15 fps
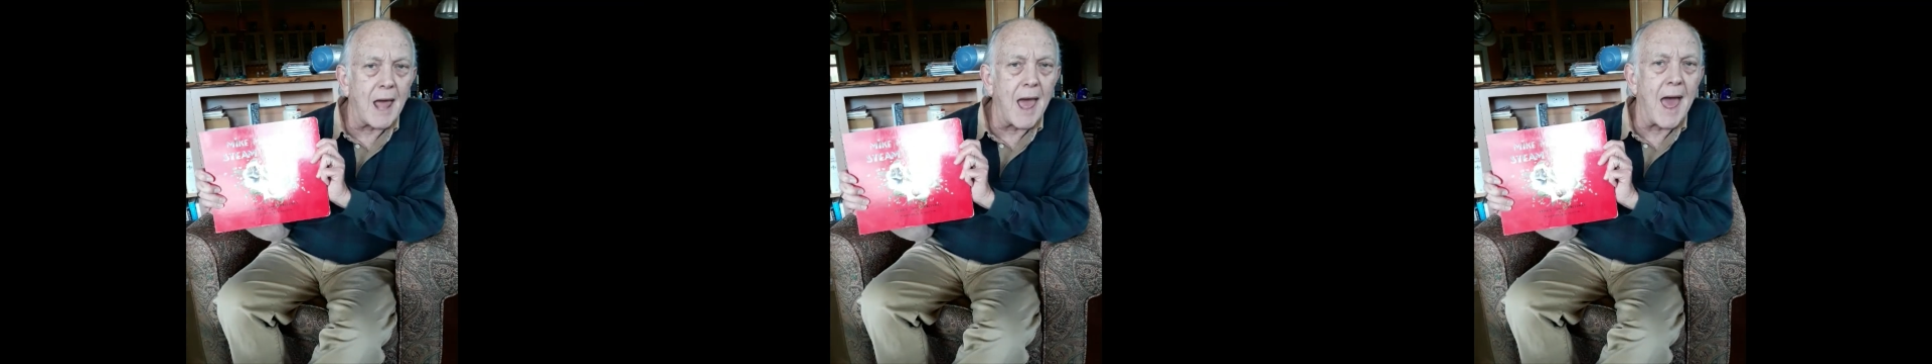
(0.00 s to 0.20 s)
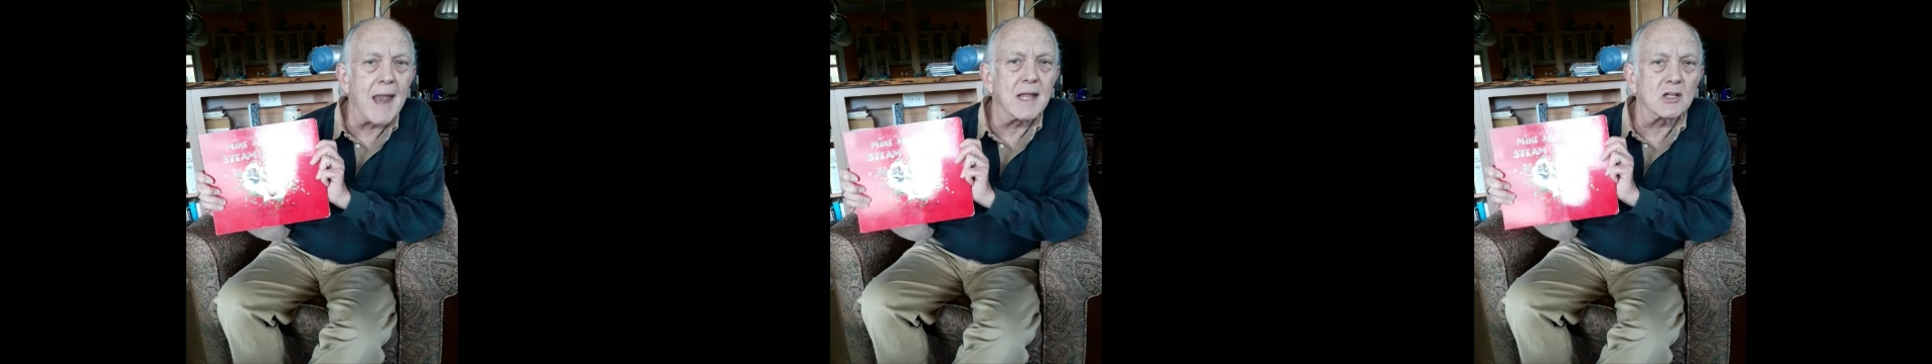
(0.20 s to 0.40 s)

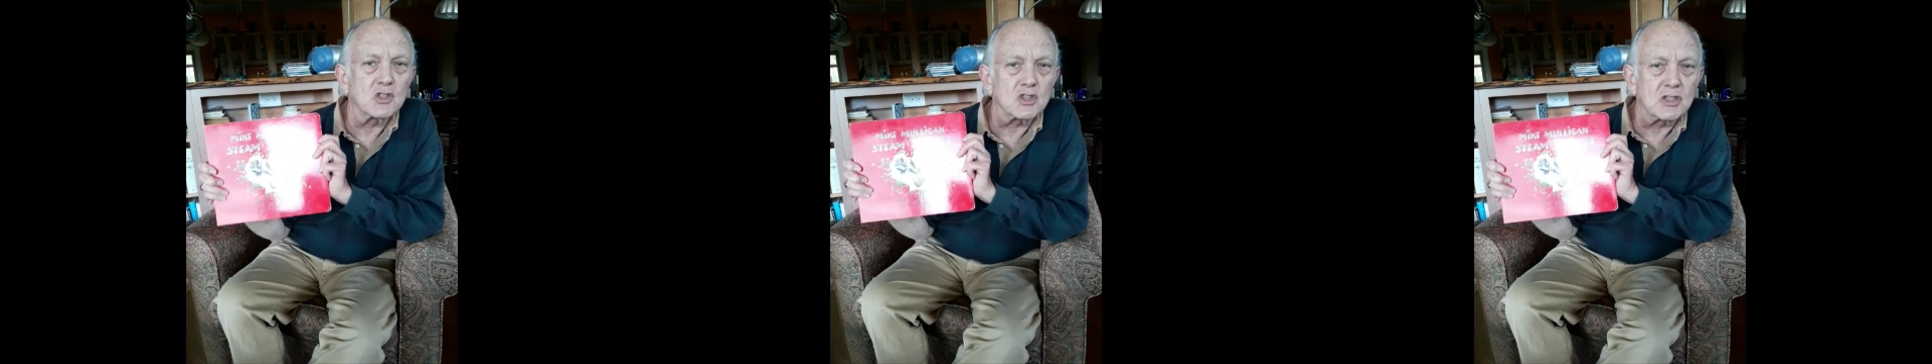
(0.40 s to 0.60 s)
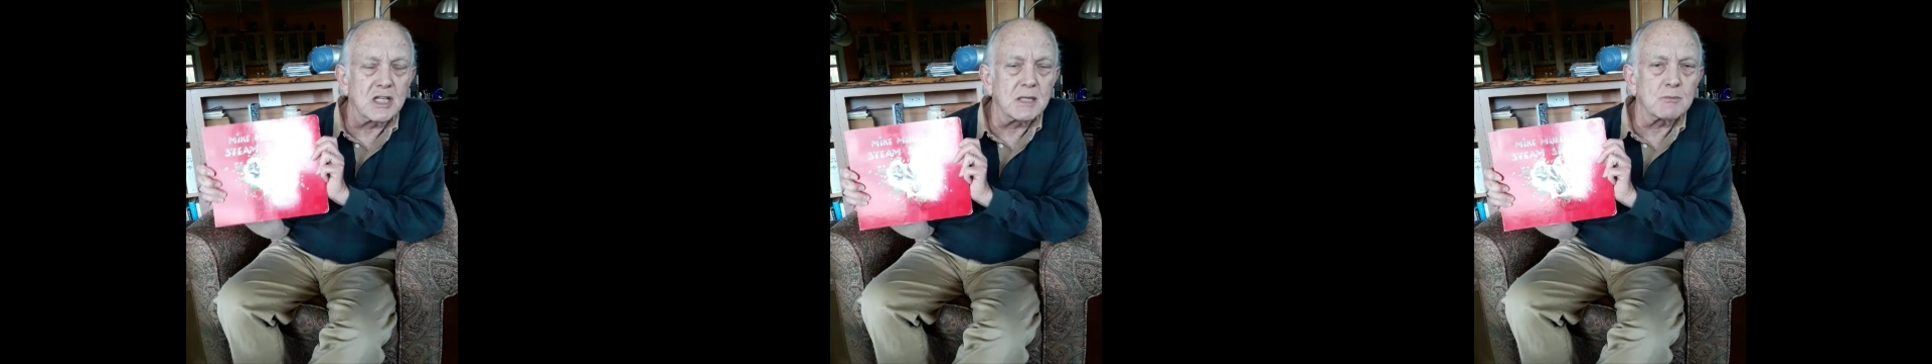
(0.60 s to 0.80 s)
and his
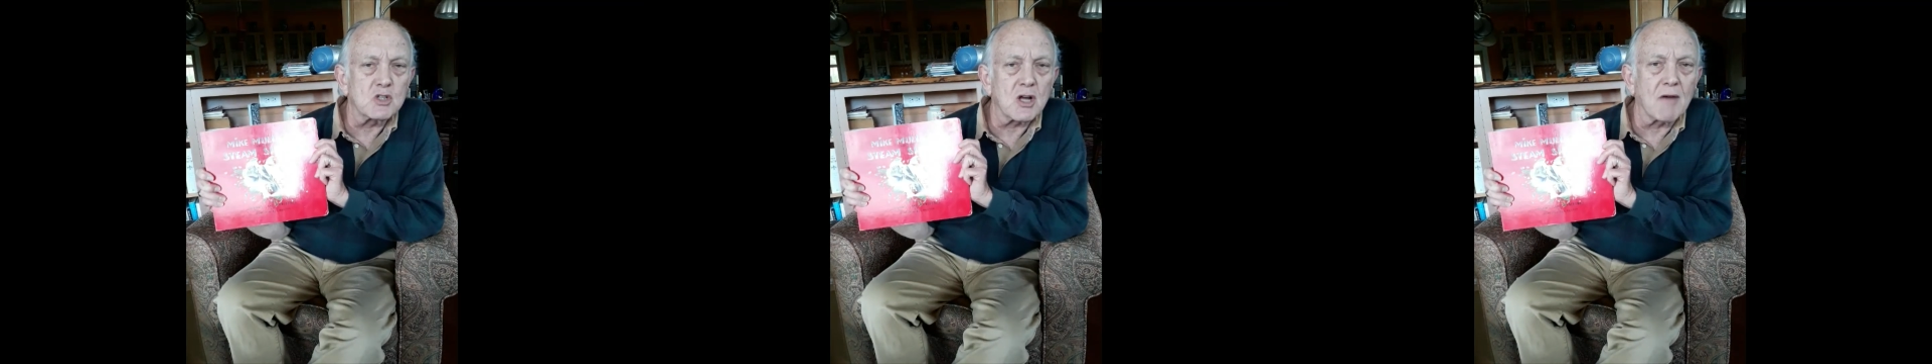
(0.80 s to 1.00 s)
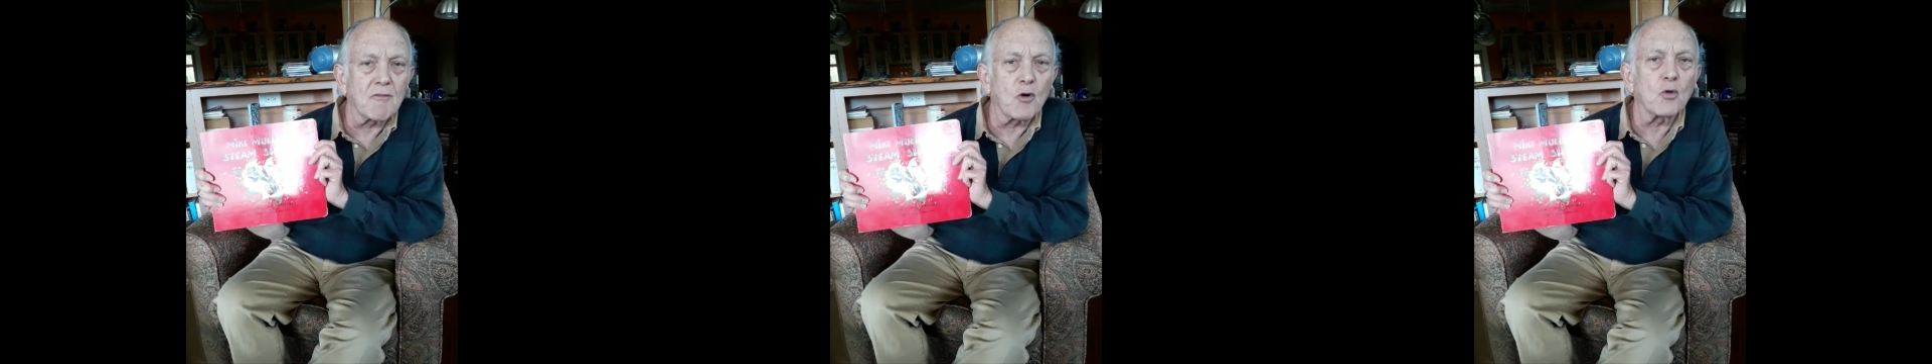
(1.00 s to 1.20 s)
steam
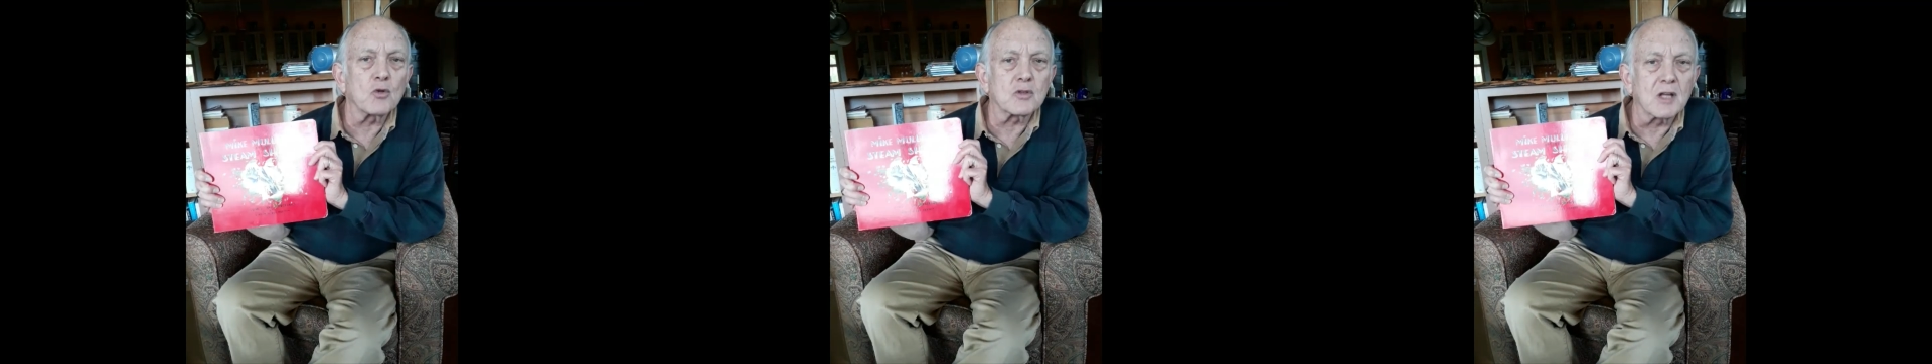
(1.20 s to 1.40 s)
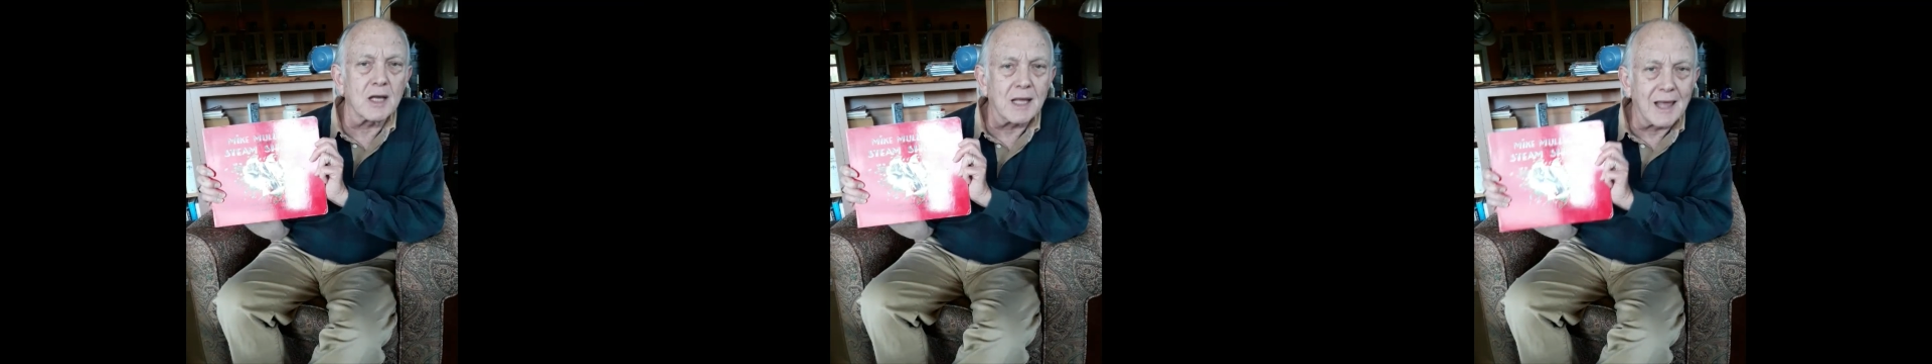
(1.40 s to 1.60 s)
shovel
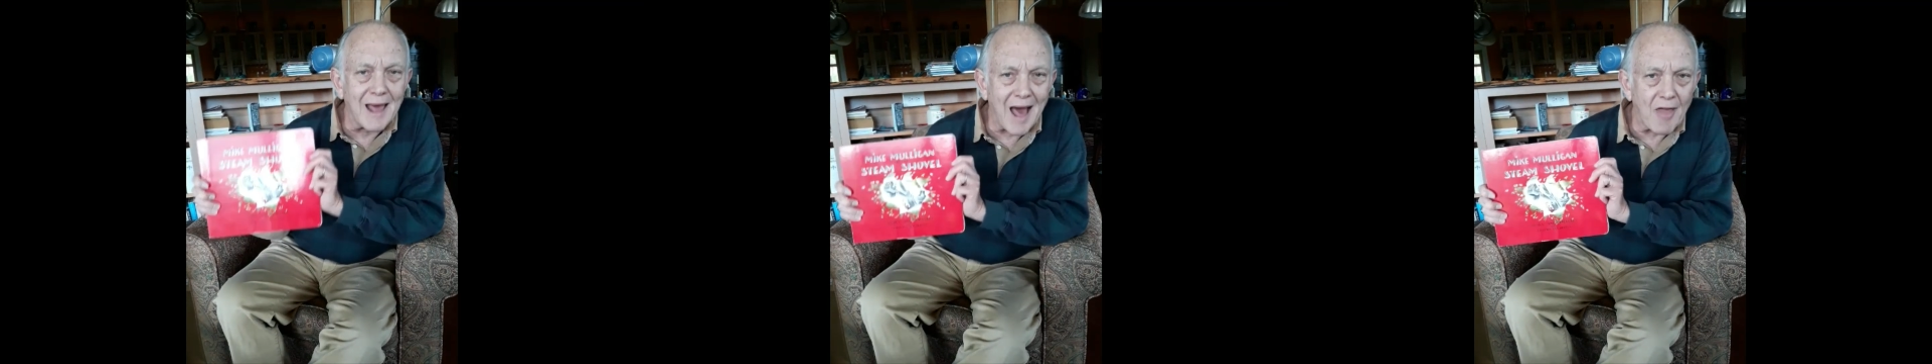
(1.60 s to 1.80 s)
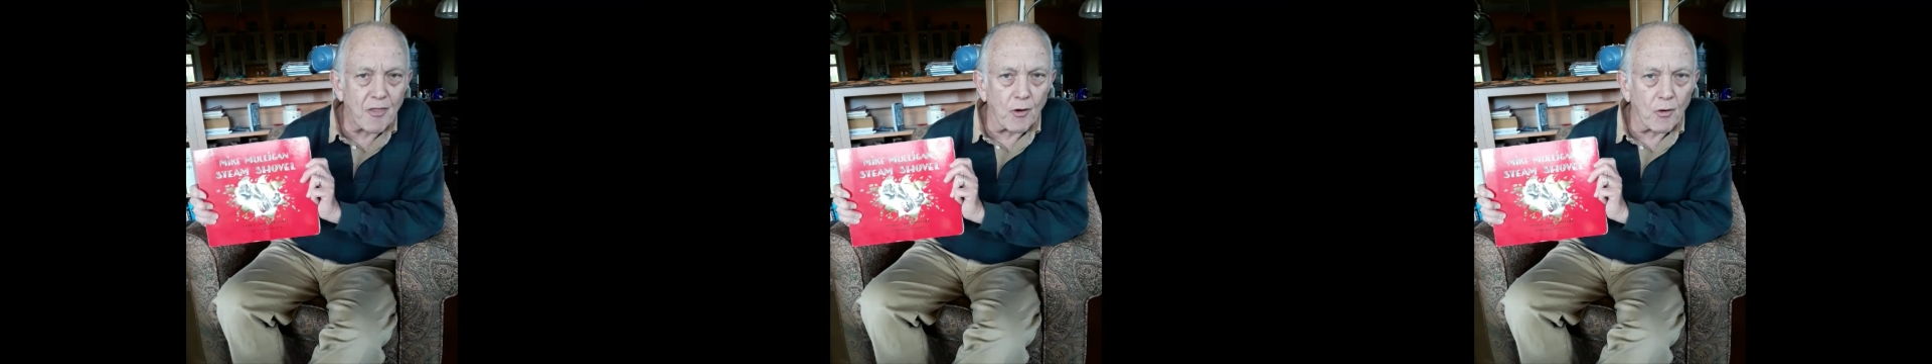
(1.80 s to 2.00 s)

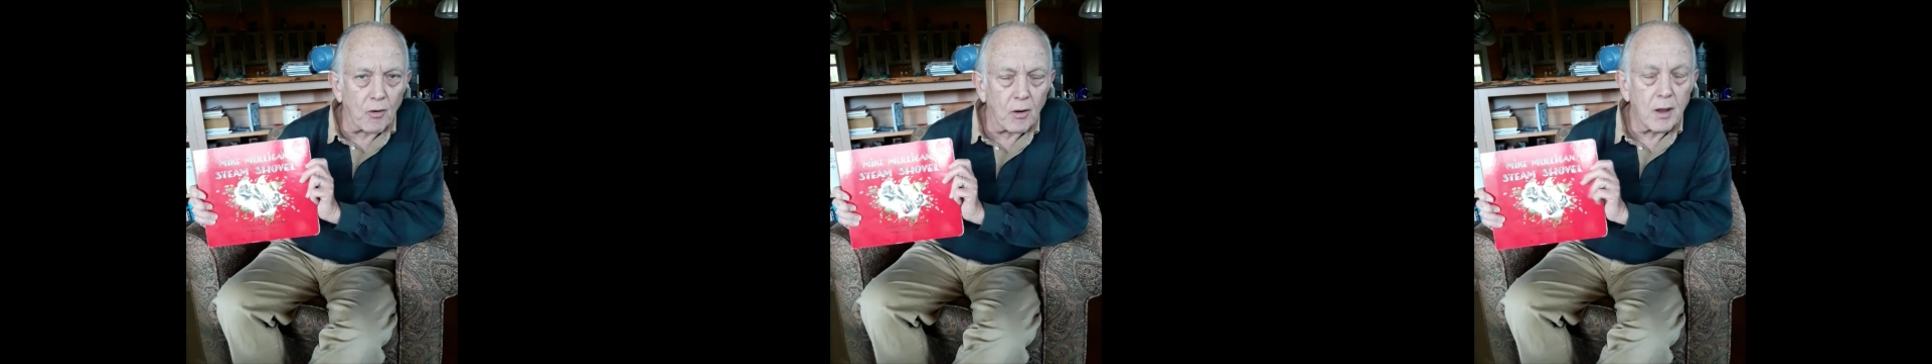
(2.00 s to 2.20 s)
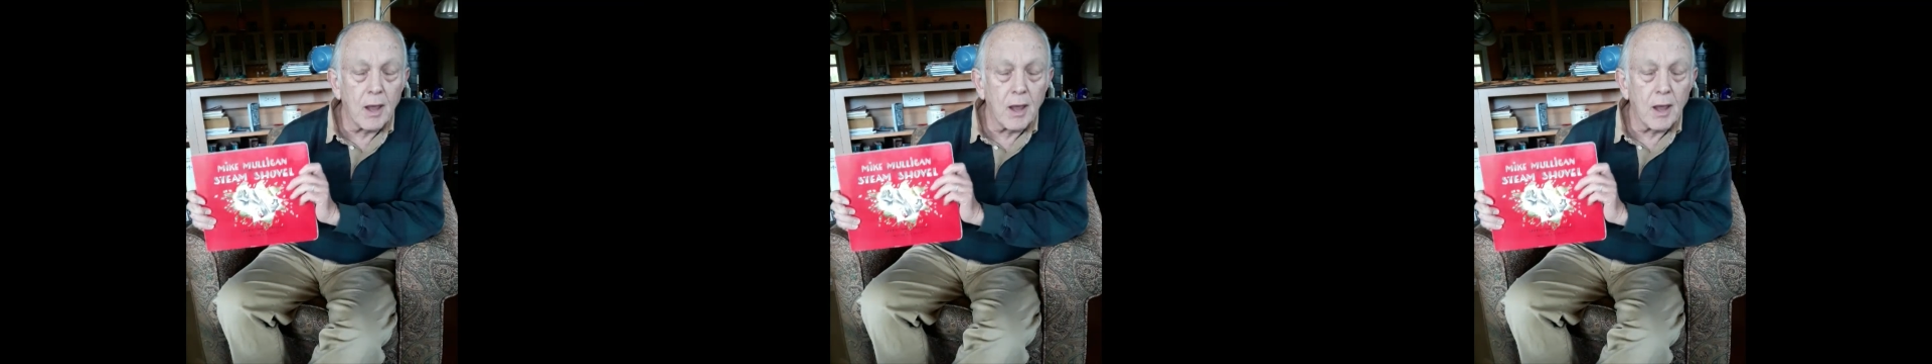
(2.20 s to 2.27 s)
together.